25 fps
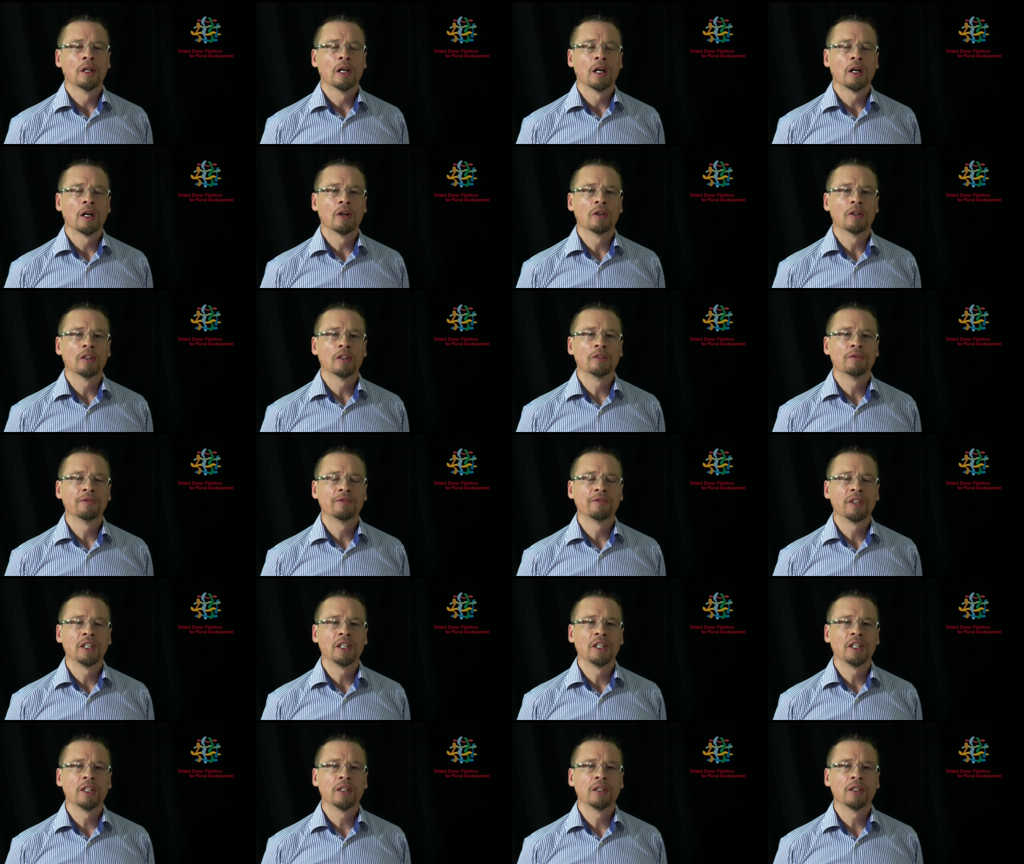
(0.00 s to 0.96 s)
Now,
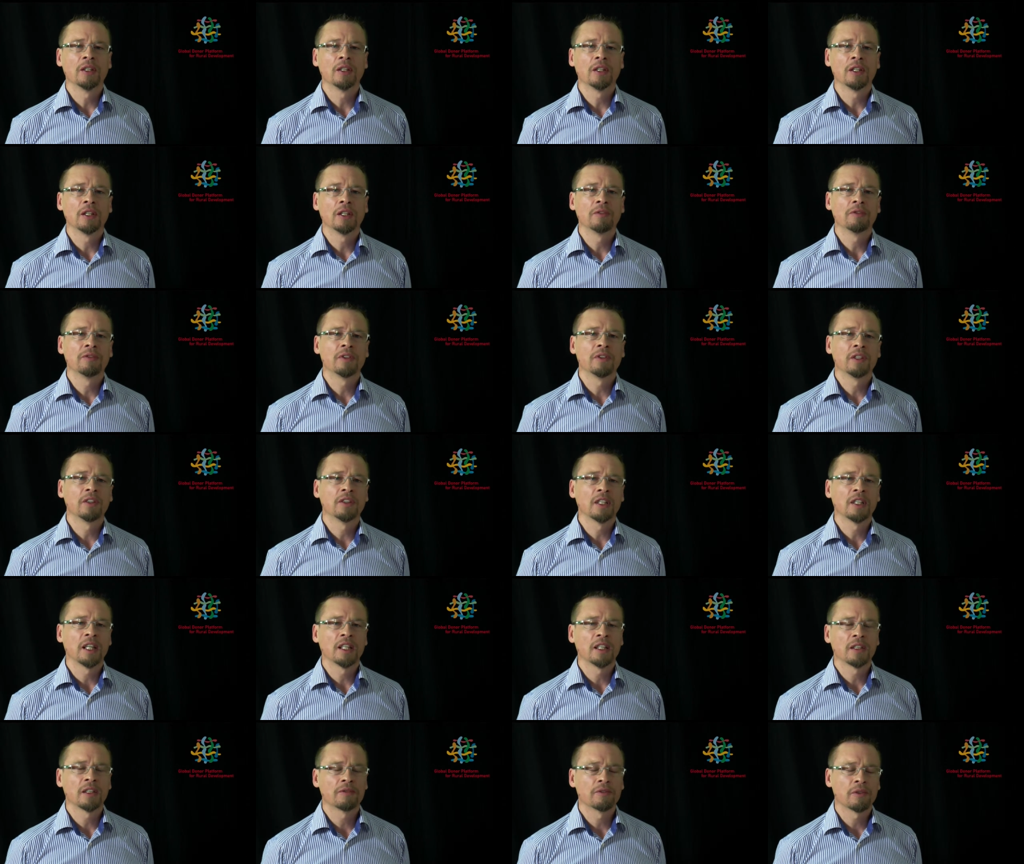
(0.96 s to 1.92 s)
if the
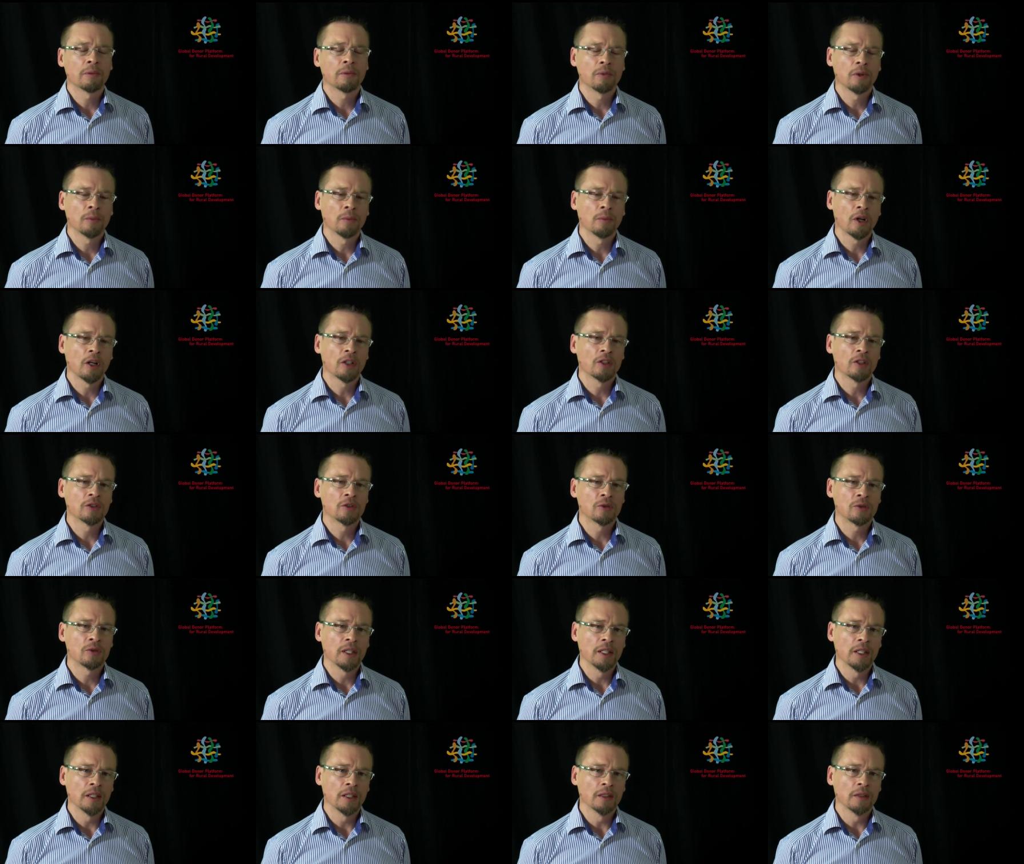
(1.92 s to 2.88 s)
data from the
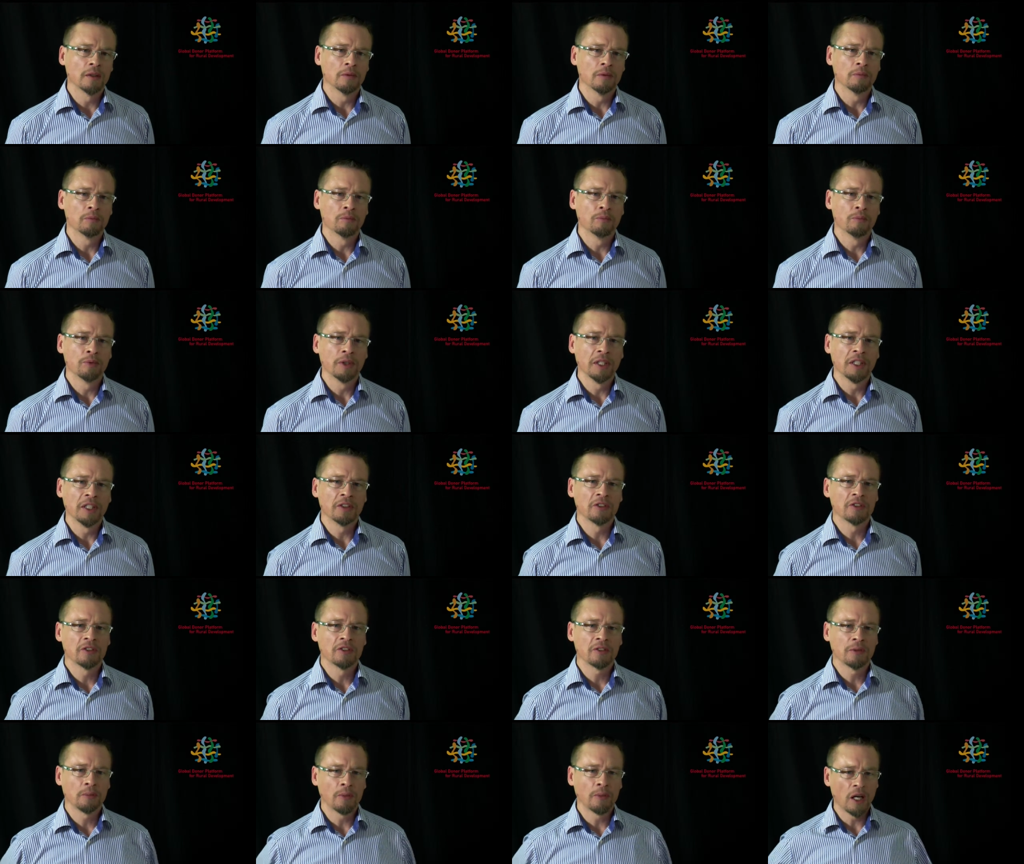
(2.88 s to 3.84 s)
monitoring
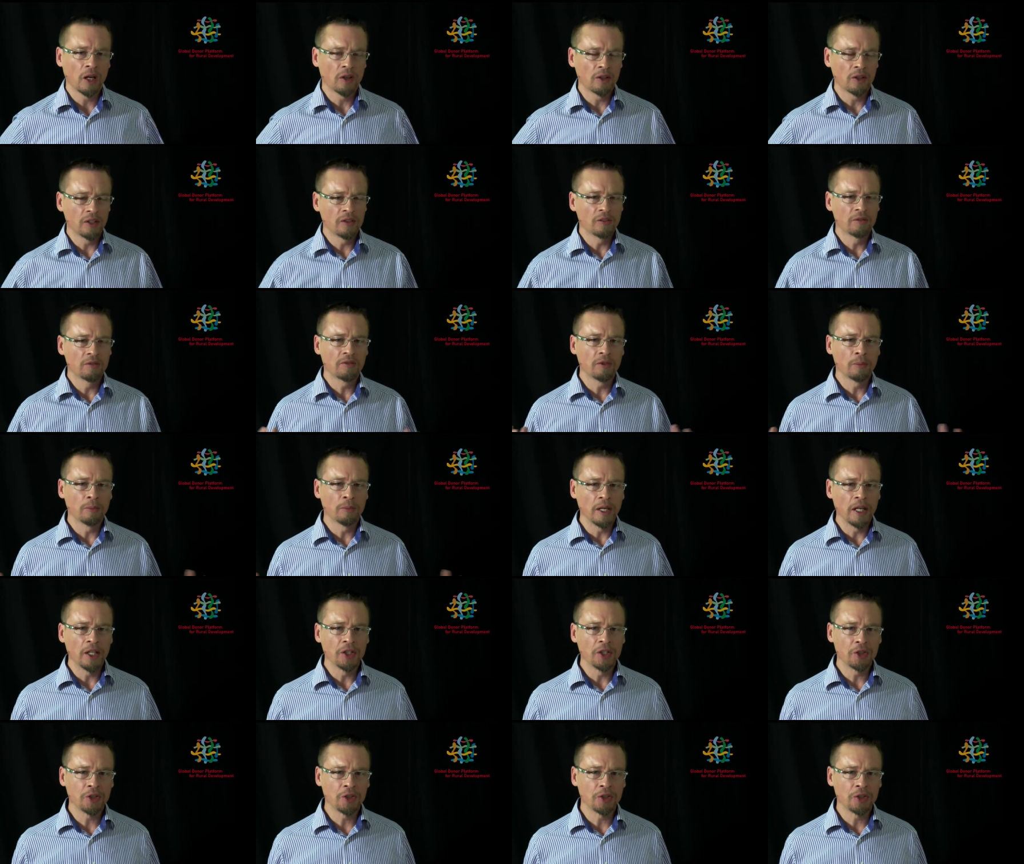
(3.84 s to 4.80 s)
brings about
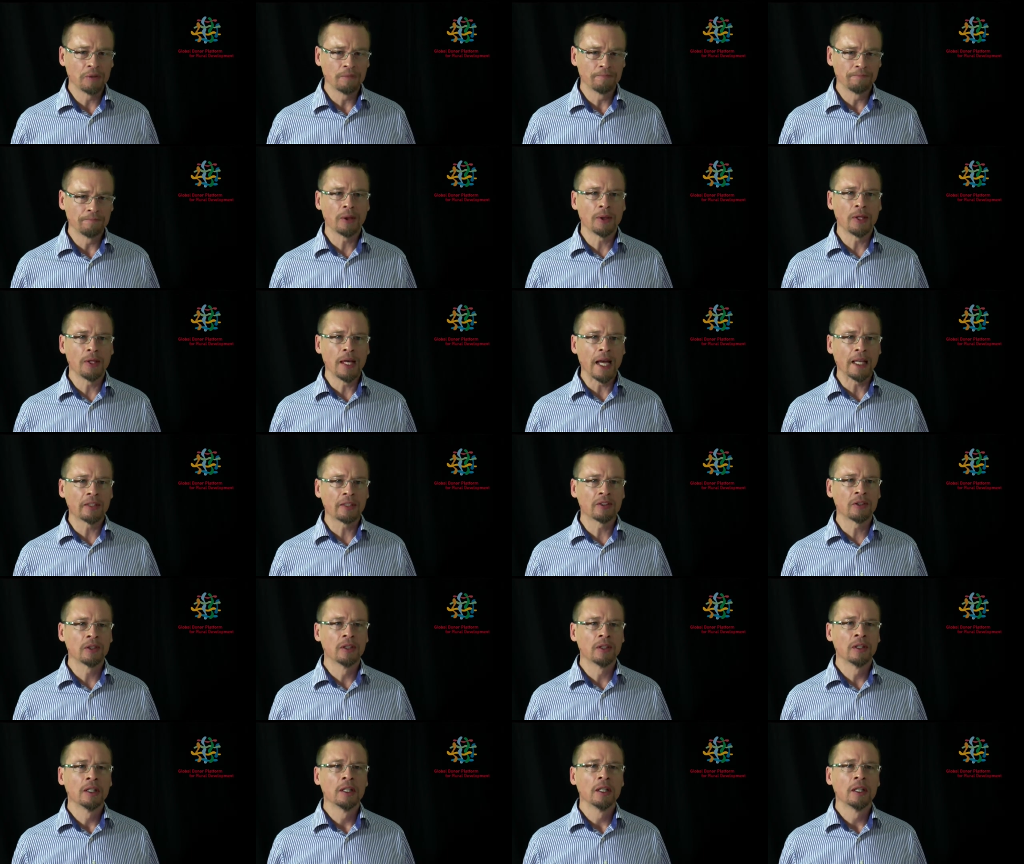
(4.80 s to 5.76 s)
information
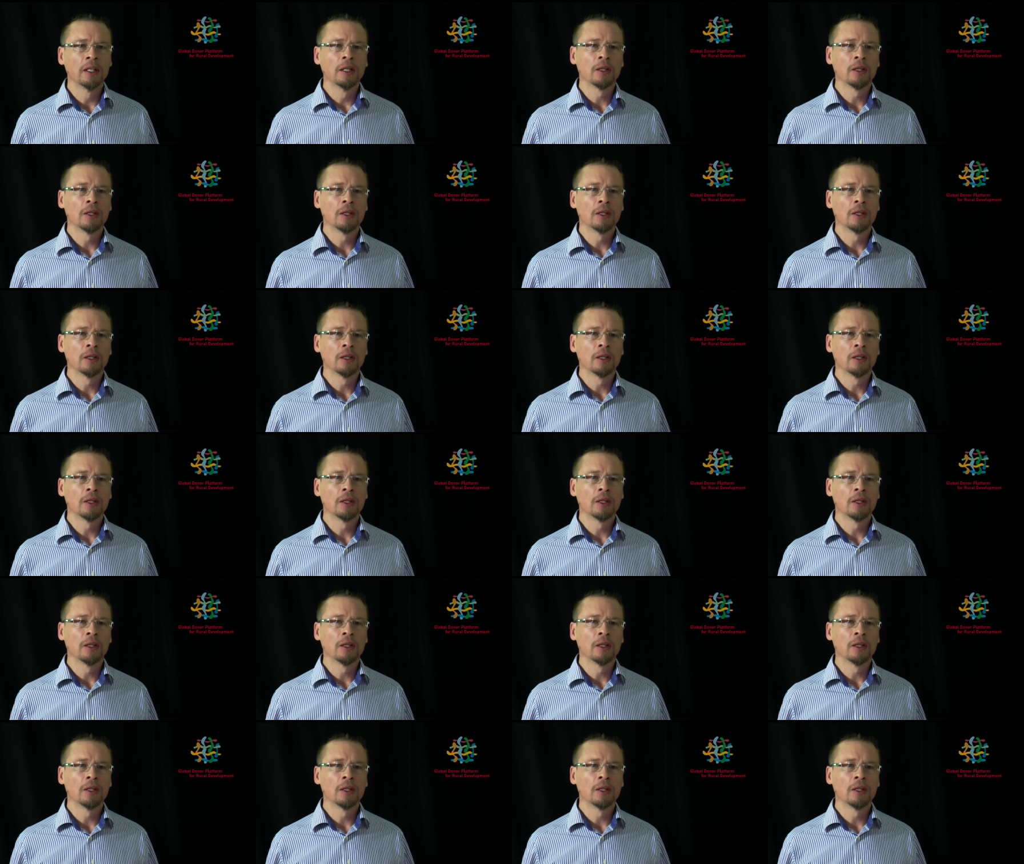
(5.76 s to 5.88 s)
that